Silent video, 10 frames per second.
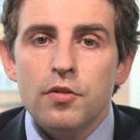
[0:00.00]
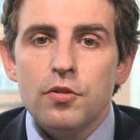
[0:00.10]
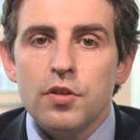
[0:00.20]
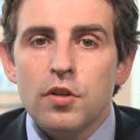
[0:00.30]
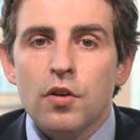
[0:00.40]
can
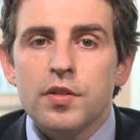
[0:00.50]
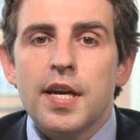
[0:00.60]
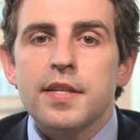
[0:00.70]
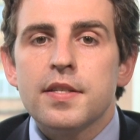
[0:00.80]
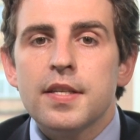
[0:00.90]
also
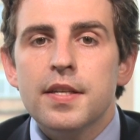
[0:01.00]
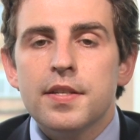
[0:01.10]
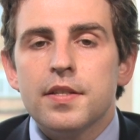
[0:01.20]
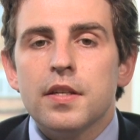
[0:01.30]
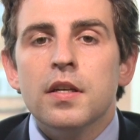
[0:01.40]
contact a
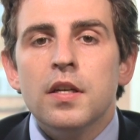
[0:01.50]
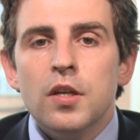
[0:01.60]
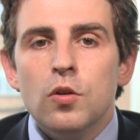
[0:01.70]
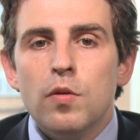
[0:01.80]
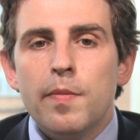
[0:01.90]
solicitor
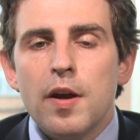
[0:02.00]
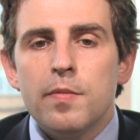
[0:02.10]
who will be